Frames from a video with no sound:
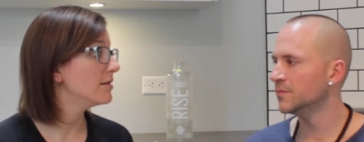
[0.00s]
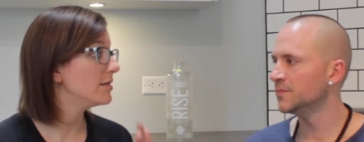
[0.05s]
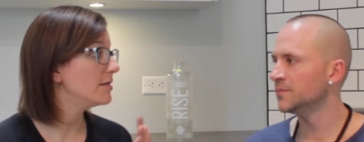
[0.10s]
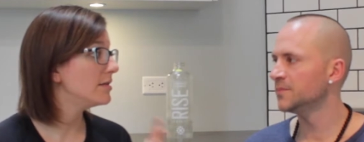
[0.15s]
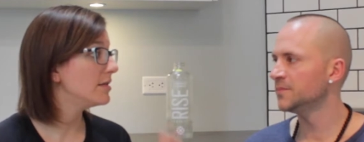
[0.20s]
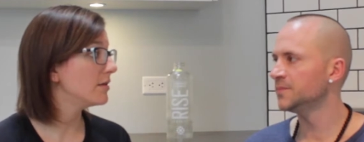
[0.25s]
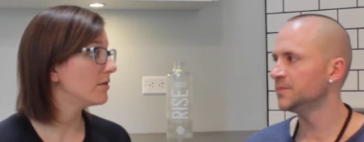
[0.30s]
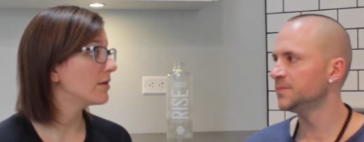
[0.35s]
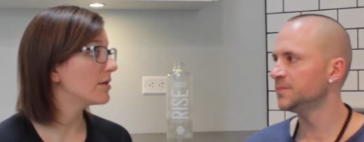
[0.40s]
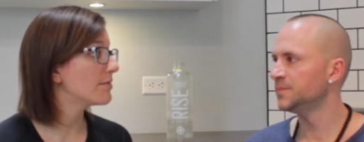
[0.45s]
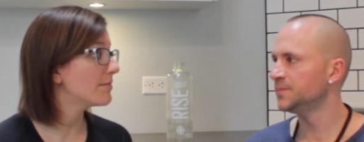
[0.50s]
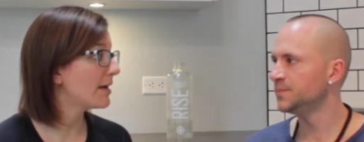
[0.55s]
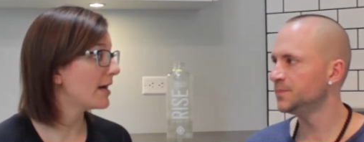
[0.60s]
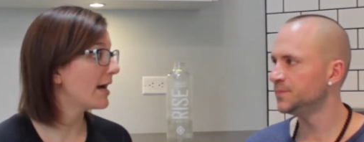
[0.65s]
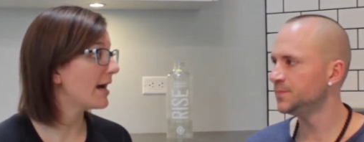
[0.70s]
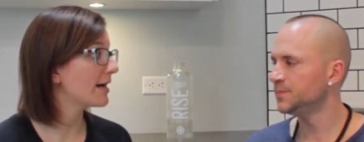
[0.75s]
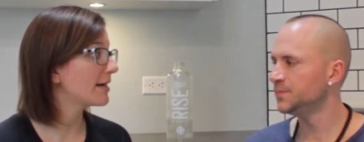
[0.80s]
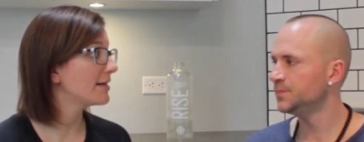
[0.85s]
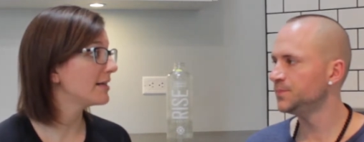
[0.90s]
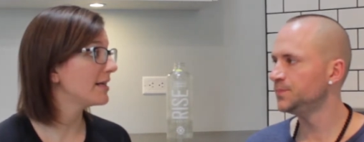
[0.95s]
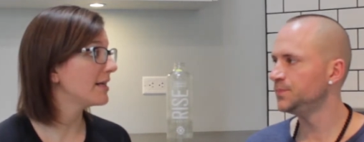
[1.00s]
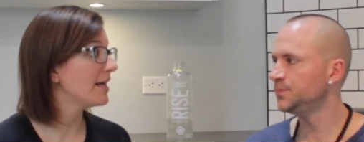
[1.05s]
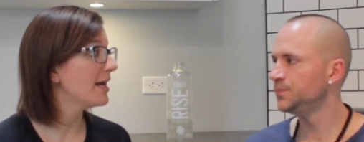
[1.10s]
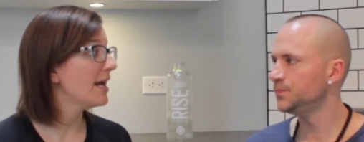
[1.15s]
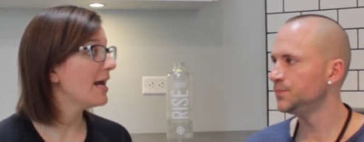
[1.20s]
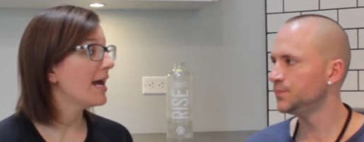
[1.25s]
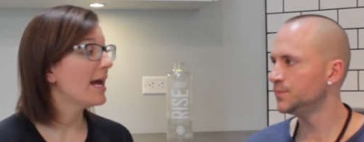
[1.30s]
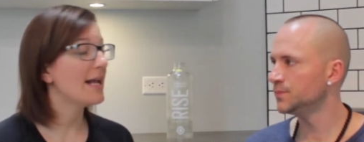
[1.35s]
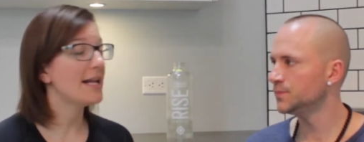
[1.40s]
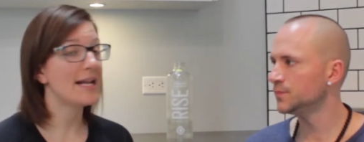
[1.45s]
Speaker 1: to deal with my acne.
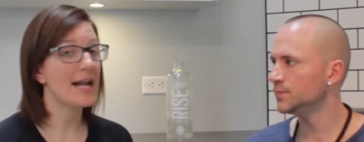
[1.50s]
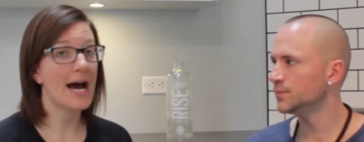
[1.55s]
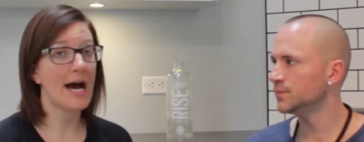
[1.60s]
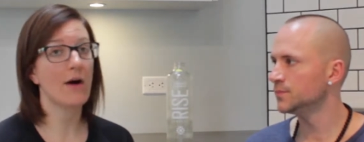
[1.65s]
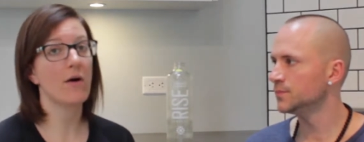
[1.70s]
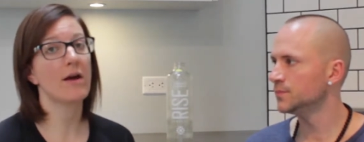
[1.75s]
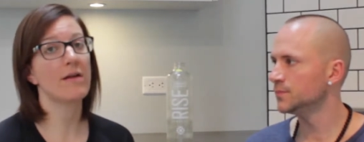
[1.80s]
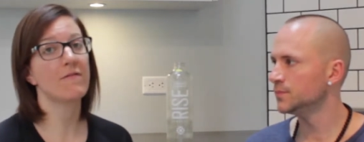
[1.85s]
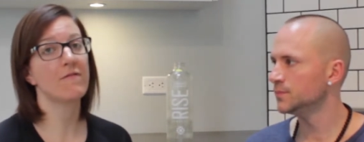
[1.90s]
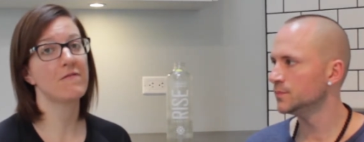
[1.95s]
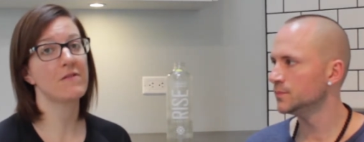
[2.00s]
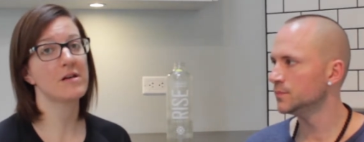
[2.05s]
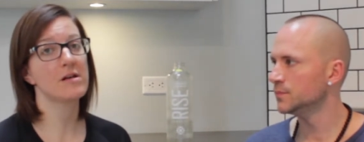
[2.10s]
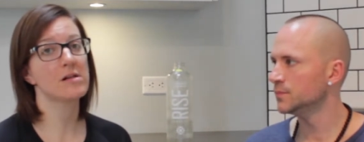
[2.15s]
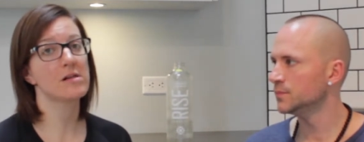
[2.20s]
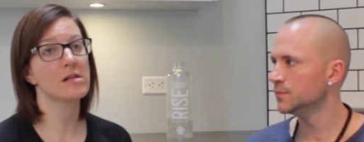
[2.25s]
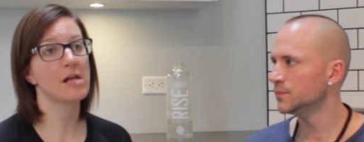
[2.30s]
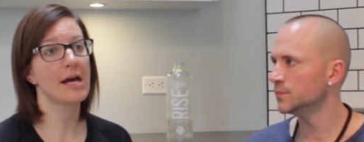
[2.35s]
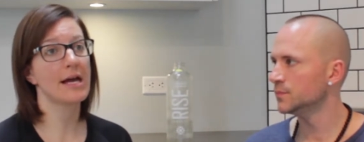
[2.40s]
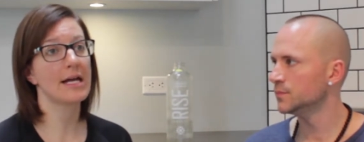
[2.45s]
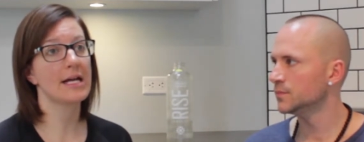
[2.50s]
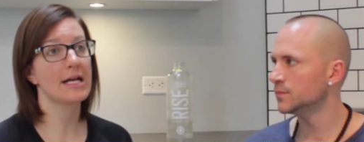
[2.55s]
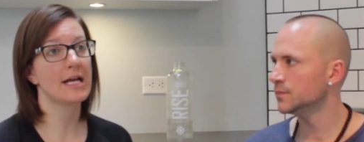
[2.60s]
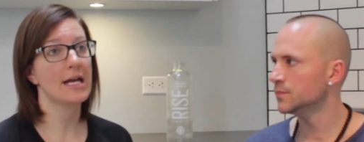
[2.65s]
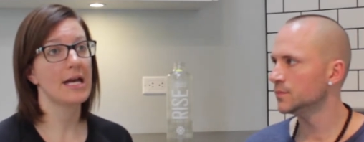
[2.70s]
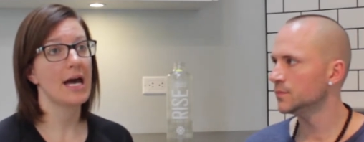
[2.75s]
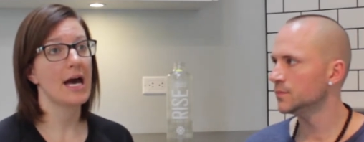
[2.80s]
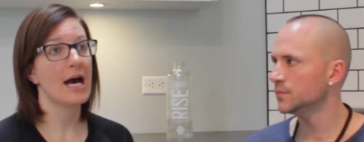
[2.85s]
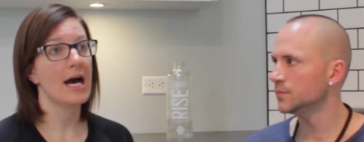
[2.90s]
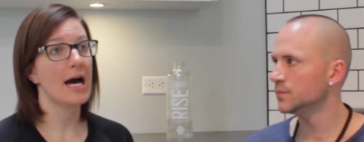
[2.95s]
And now I feel like
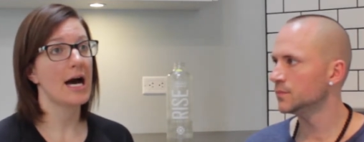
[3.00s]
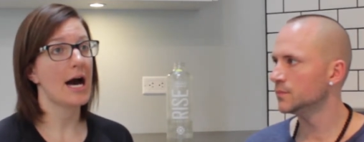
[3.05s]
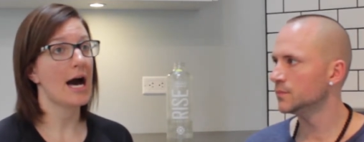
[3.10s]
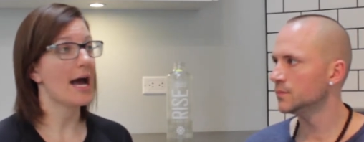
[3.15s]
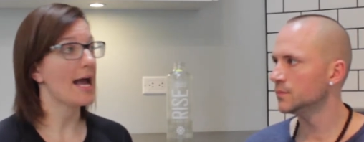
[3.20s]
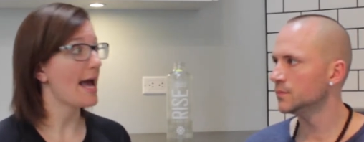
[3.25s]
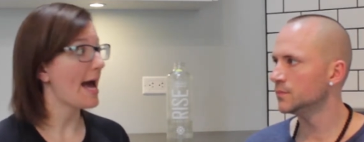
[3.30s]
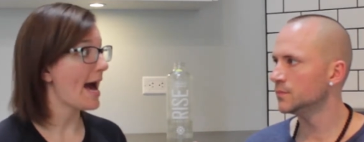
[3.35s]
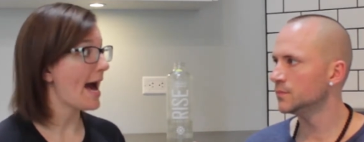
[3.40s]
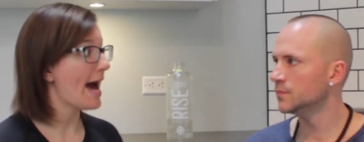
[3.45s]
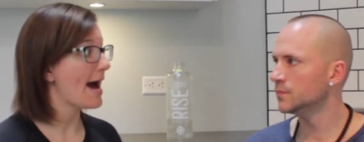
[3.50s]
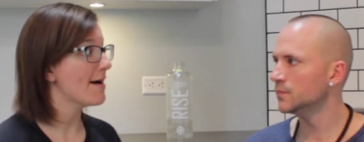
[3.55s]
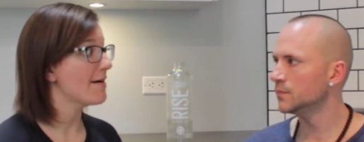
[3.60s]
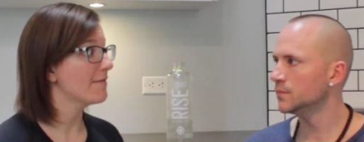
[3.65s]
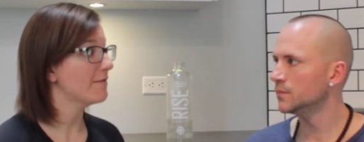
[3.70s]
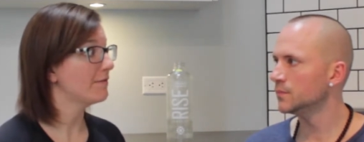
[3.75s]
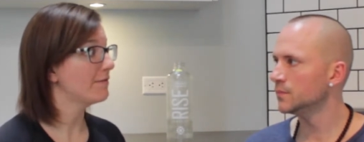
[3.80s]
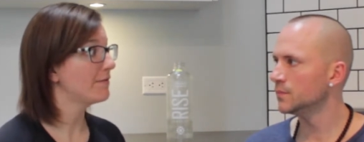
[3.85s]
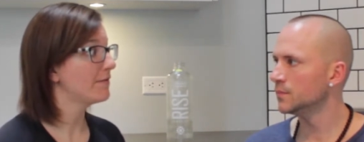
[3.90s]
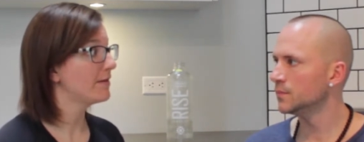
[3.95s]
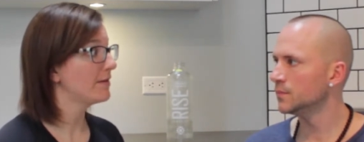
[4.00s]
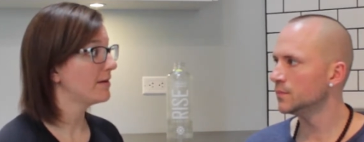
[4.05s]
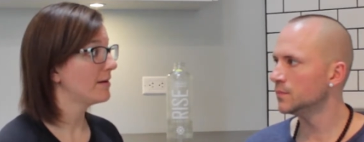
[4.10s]
I have